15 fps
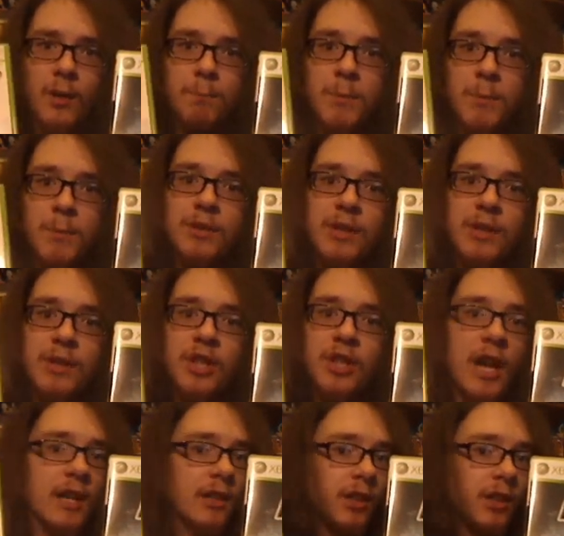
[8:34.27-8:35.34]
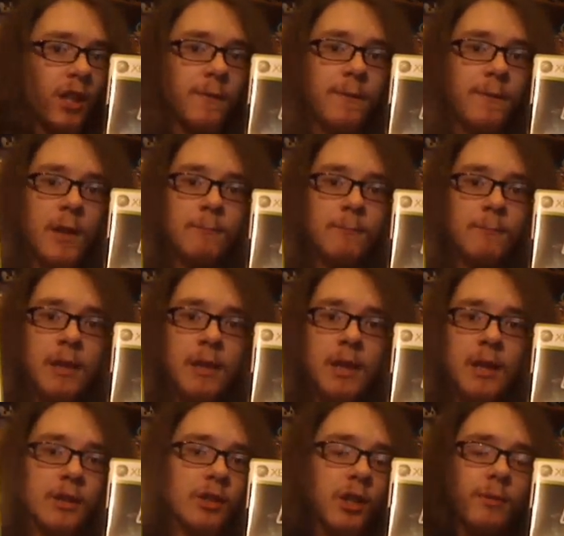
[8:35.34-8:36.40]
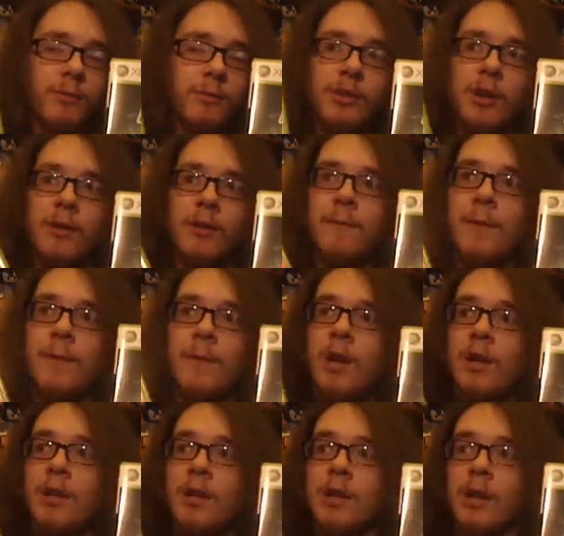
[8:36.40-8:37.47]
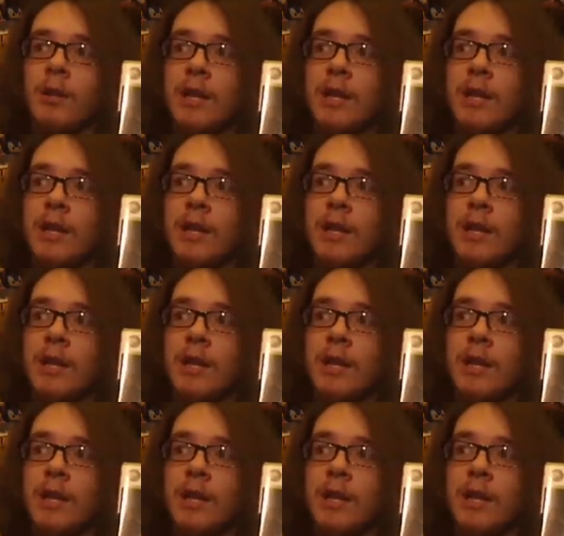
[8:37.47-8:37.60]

Mirror's Edge, I had a ton of fun with it in terms of, you